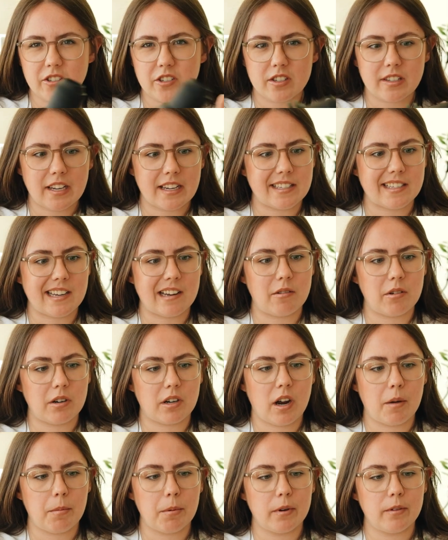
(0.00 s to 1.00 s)
just test out a
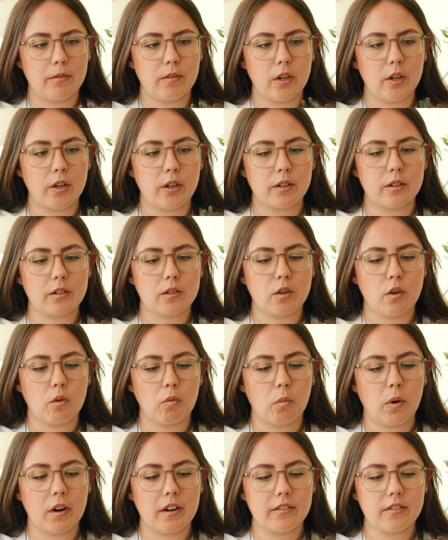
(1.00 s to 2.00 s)
couple of looks.
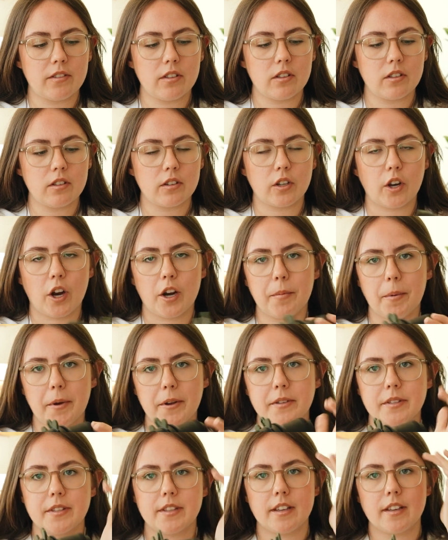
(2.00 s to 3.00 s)
One of the
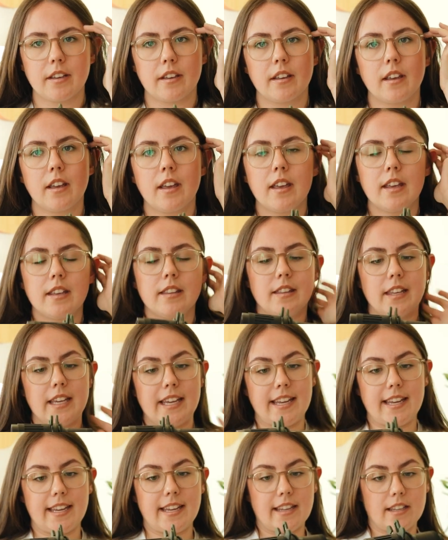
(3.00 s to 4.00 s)
gobos that
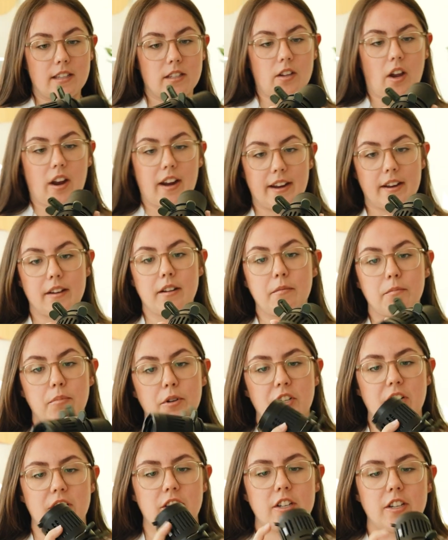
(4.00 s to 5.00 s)
the Zhiyun
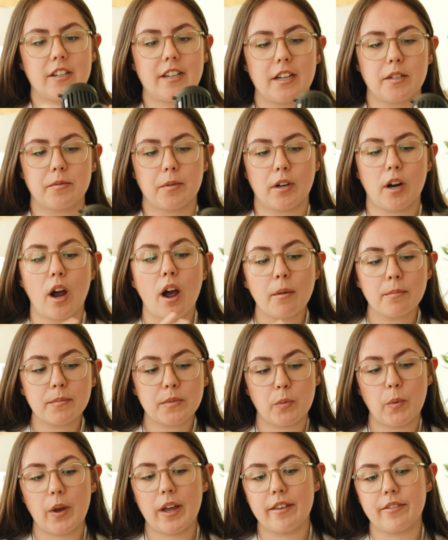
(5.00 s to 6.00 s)
projection attachment
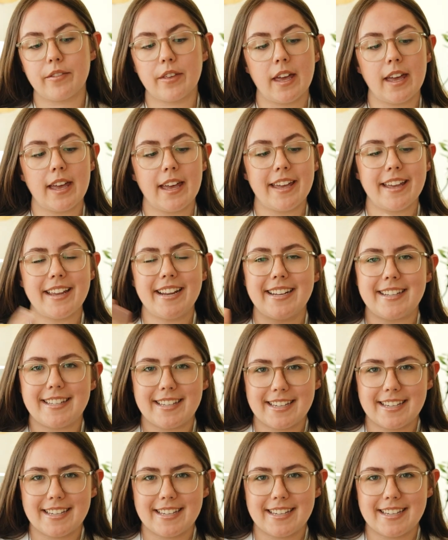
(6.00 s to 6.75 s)
comes with is